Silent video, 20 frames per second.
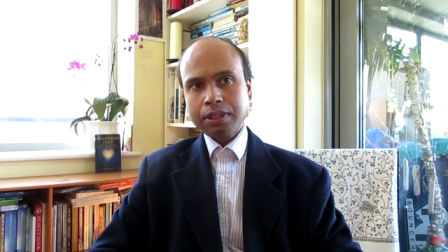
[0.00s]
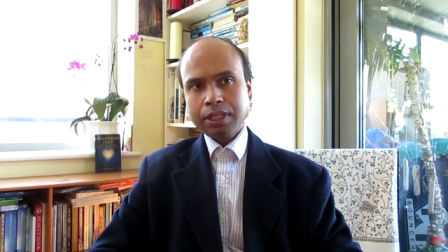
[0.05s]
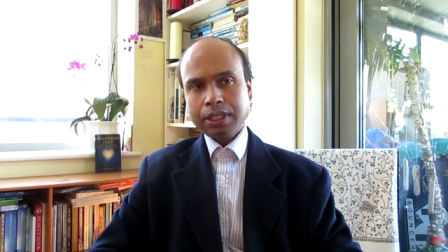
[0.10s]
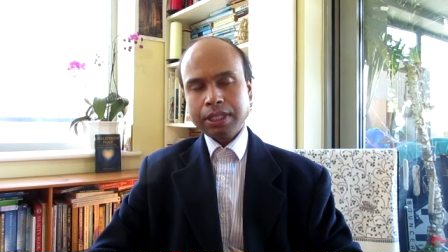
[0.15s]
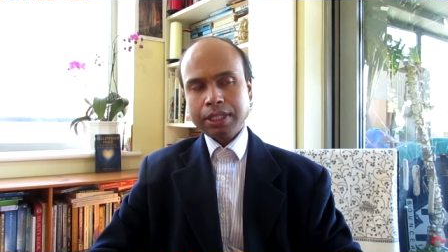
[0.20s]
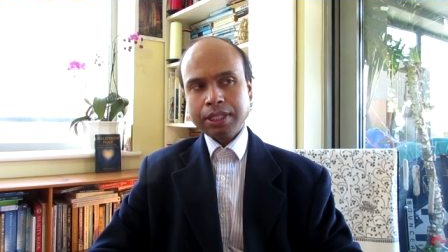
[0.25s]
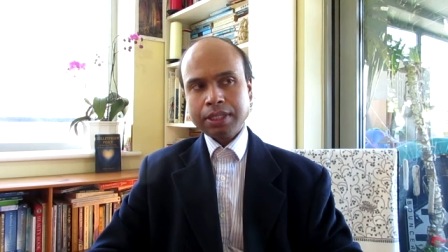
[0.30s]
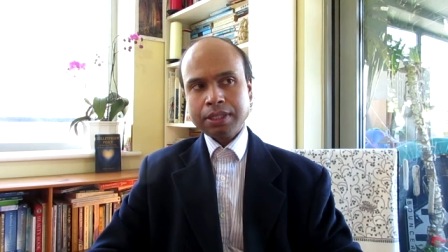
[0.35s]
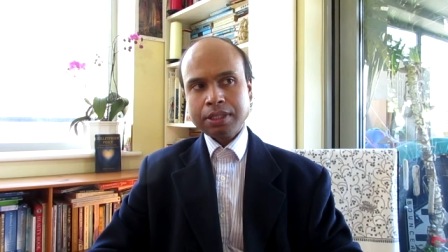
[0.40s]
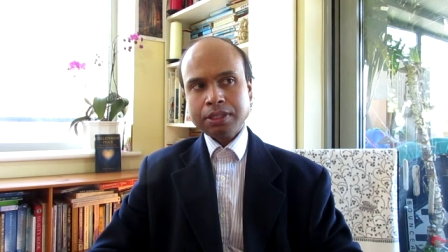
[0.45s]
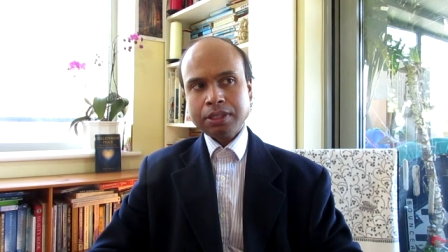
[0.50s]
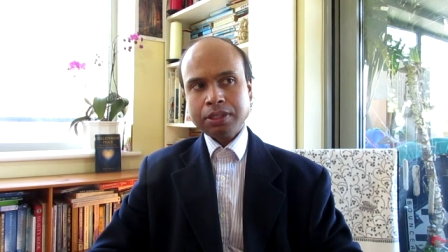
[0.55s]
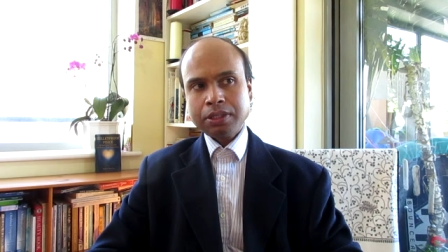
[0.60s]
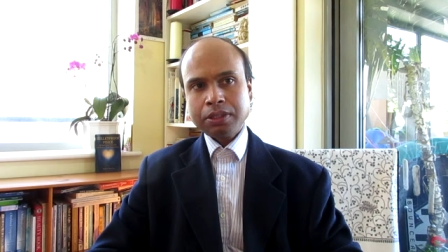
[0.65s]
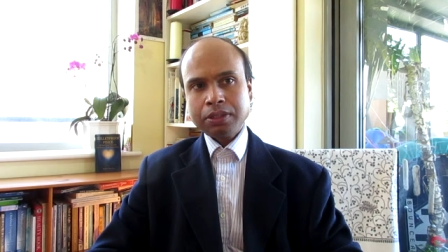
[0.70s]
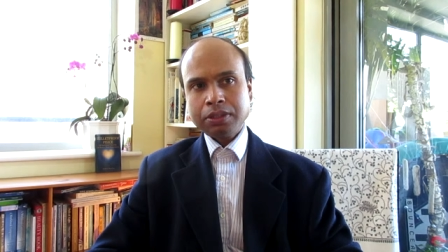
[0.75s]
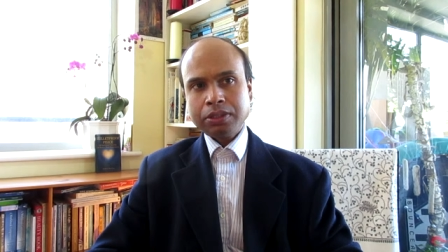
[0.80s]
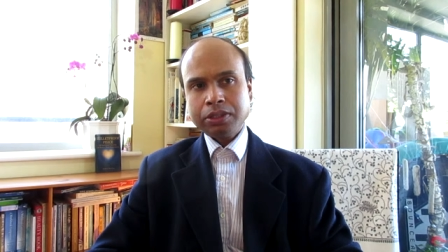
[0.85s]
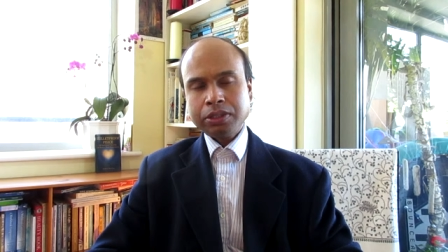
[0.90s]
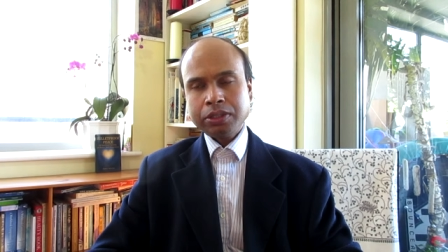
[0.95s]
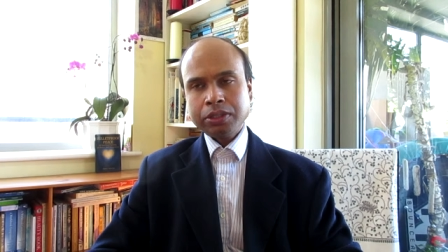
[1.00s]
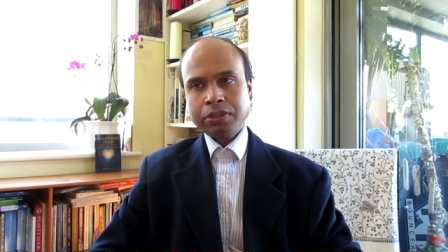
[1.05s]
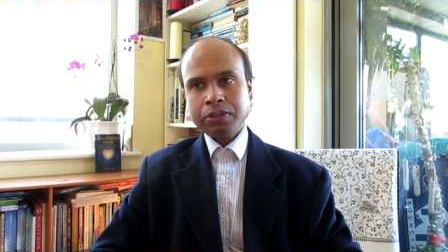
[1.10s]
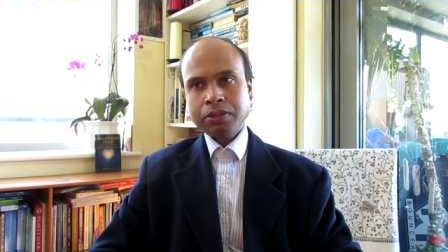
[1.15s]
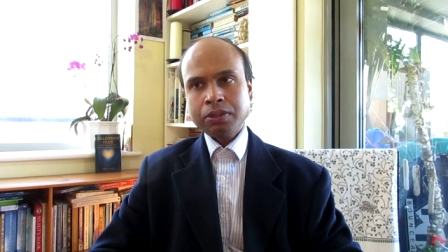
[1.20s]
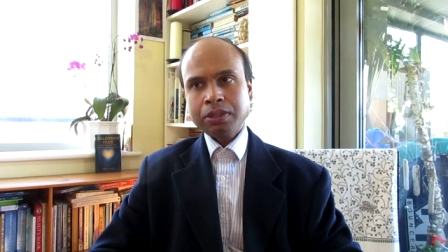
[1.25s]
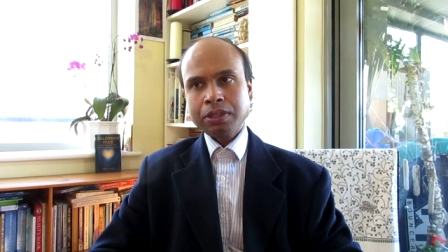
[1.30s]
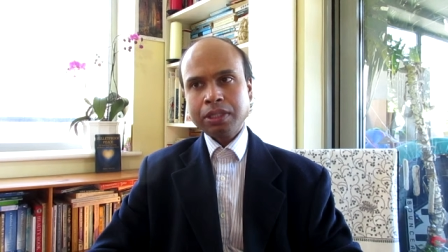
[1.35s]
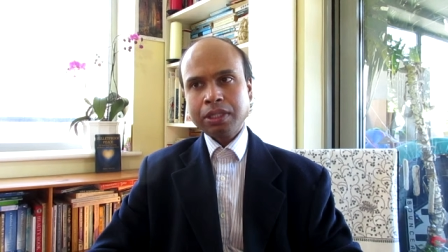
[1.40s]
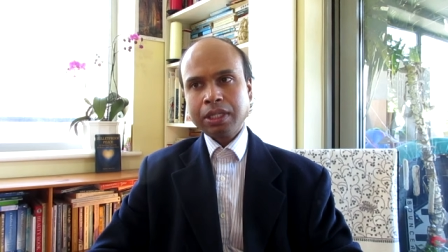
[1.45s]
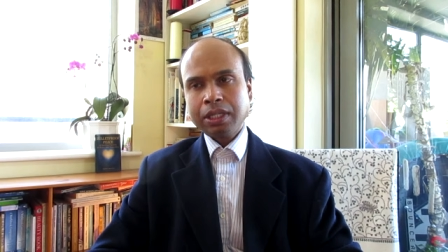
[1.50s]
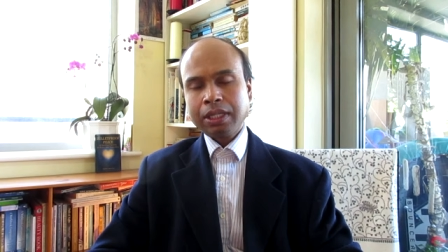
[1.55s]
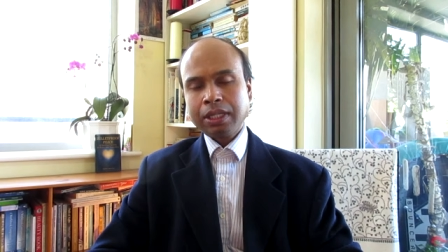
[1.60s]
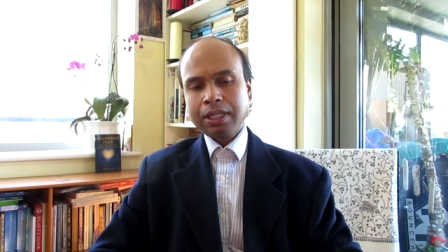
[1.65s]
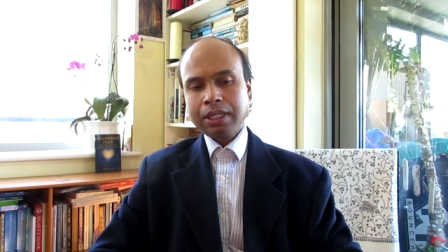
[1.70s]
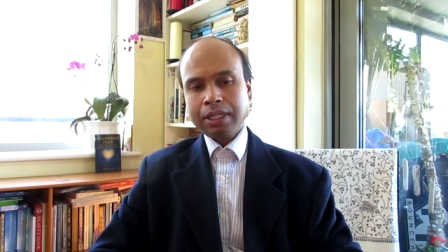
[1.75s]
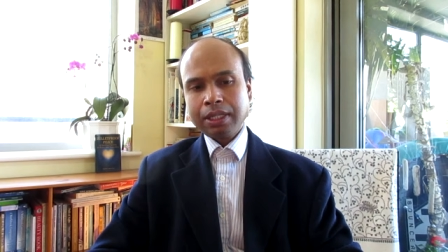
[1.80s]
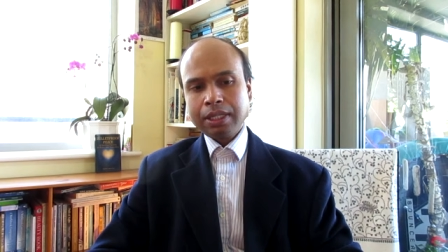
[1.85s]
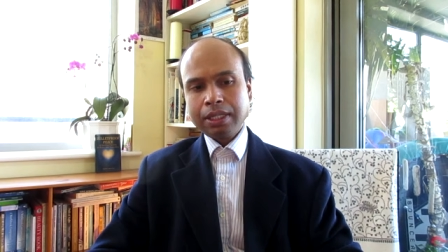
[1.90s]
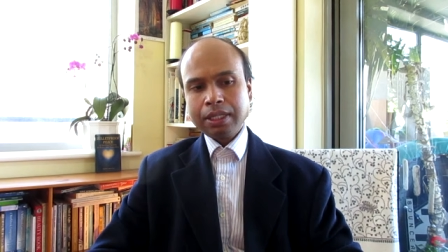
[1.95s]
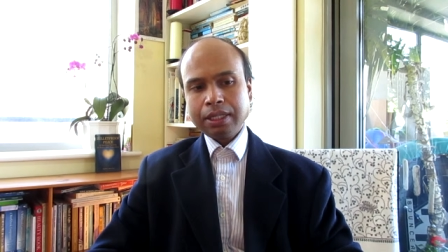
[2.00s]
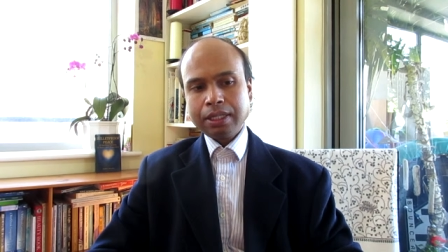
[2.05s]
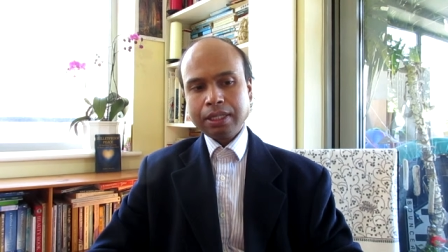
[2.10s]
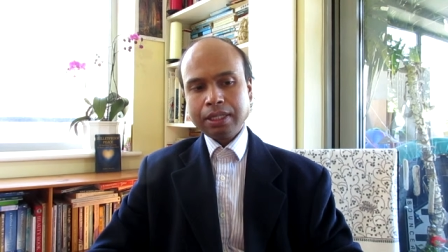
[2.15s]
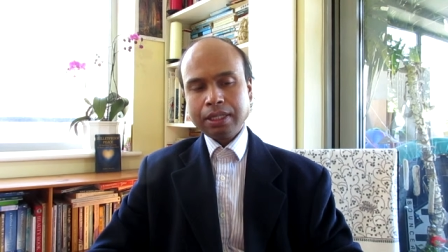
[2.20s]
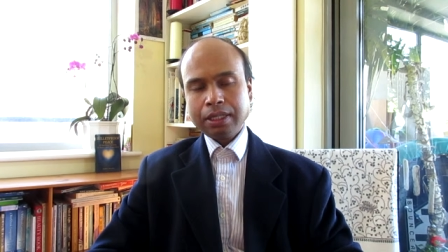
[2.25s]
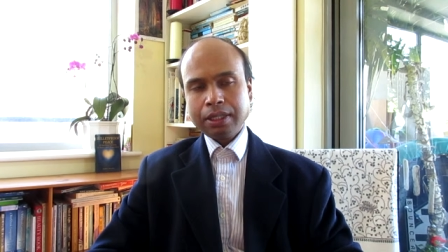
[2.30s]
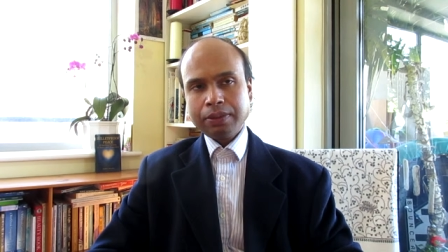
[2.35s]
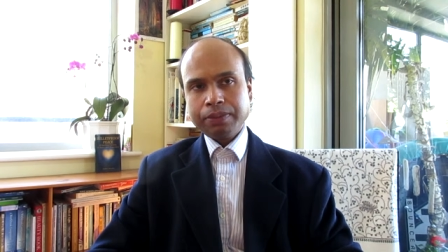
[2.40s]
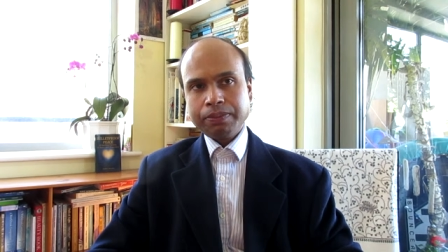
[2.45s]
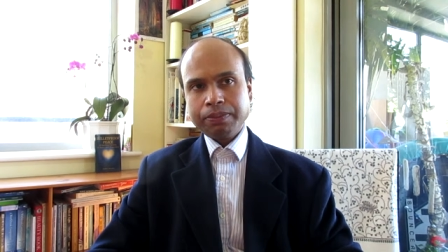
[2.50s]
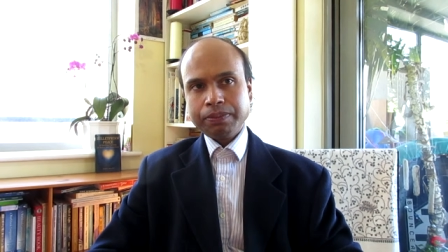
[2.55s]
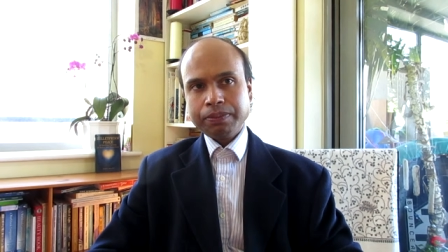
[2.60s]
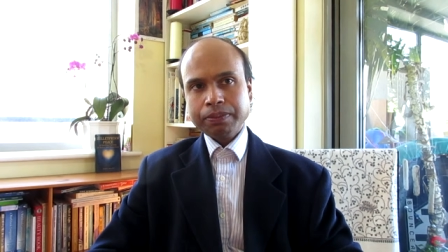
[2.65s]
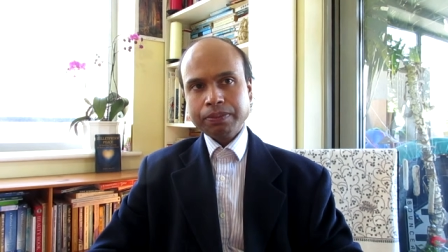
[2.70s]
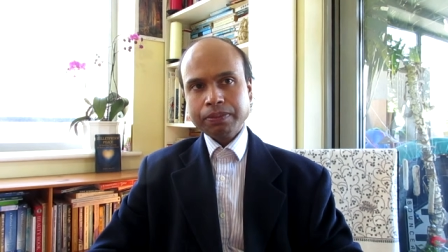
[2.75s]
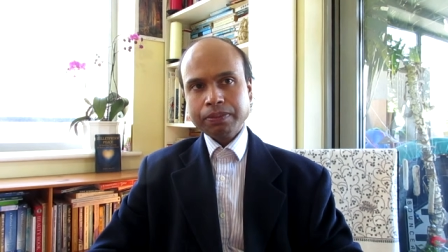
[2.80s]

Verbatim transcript: is to do um,